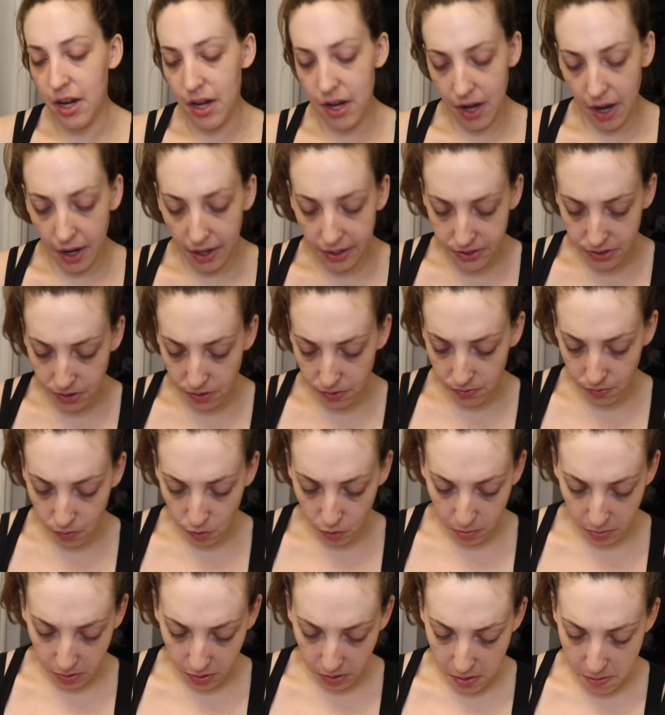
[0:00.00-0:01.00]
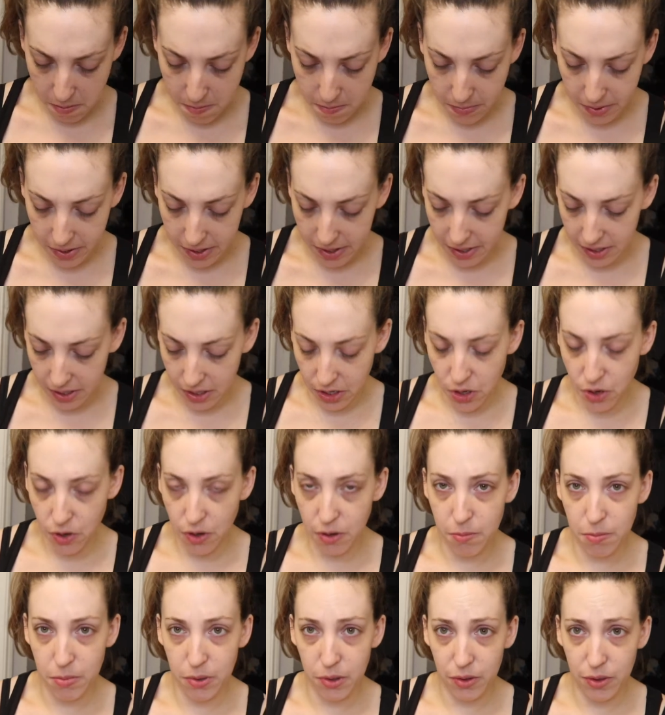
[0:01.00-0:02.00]
nicer formula, but you
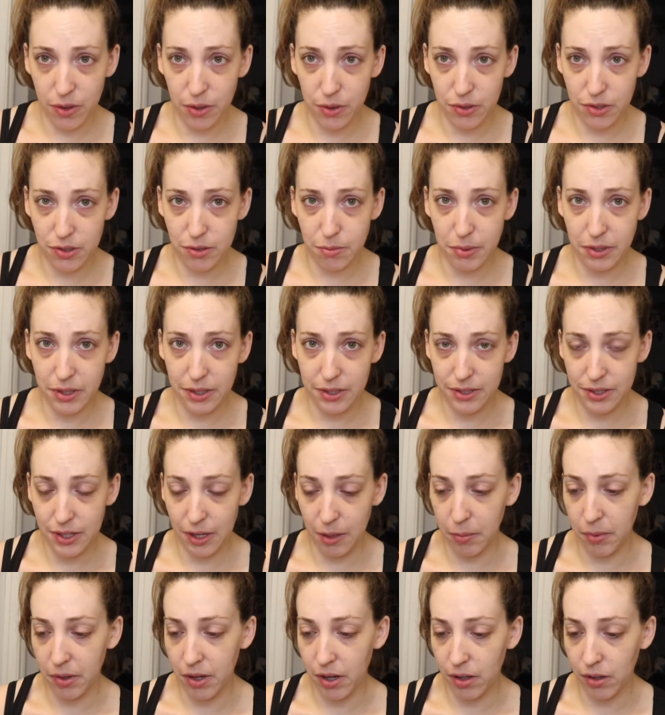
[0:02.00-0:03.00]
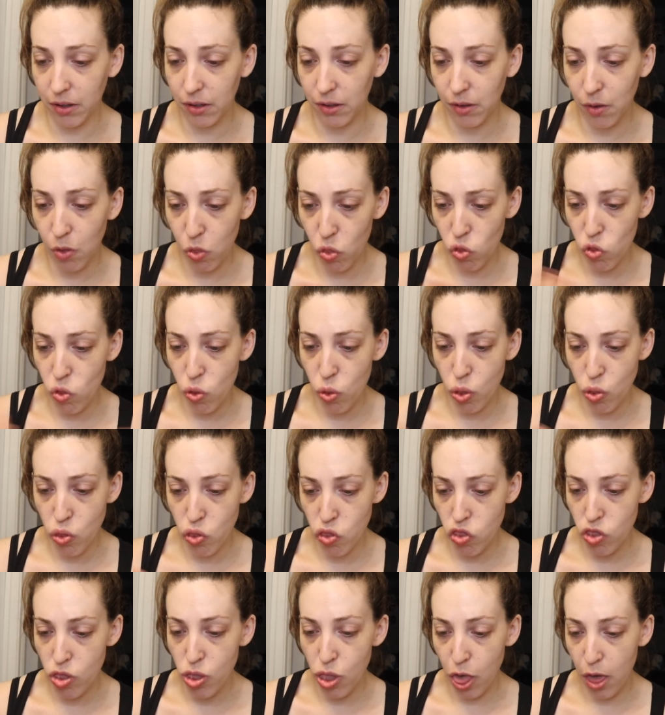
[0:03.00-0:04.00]
can build those to be the same color,
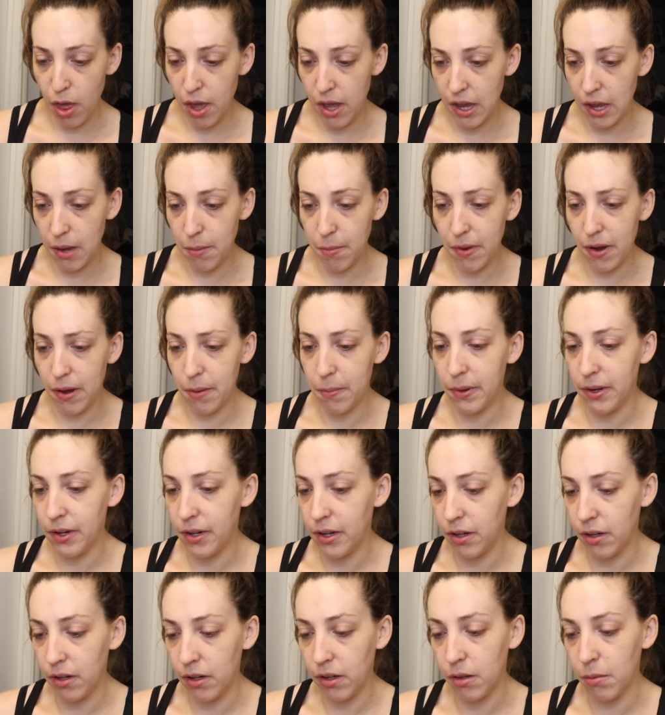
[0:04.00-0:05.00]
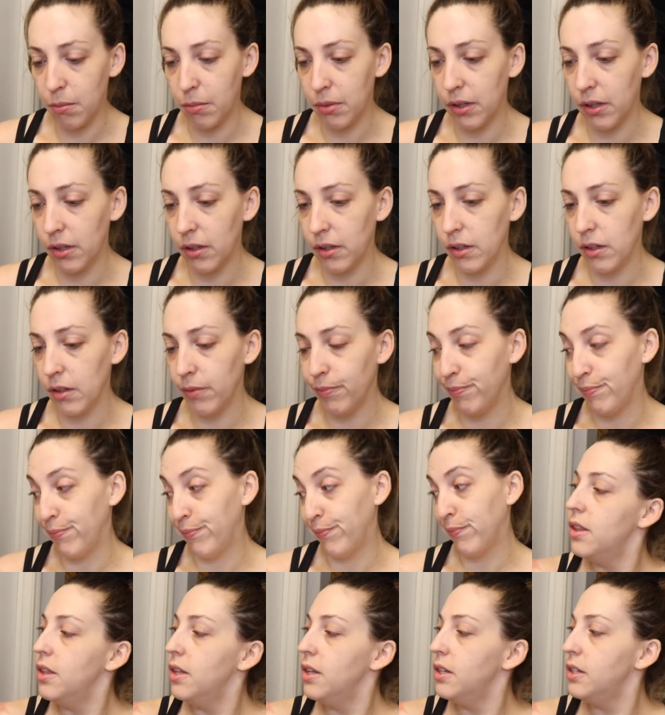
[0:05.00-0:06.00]
in my opinion, completely.
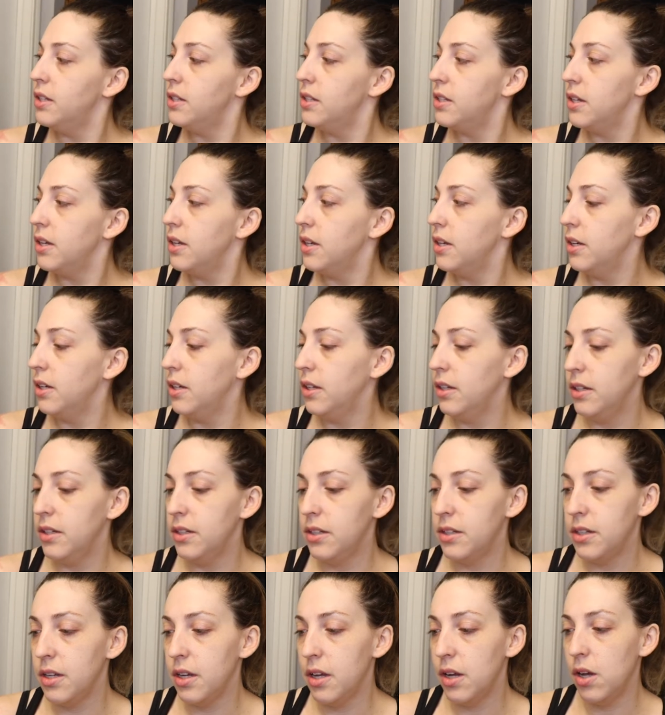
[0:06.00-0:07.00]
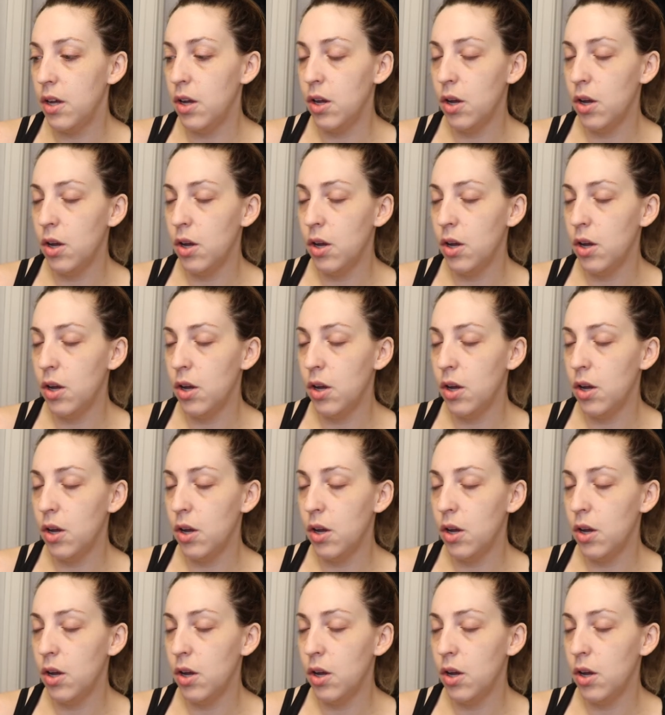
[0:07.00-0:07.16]
This is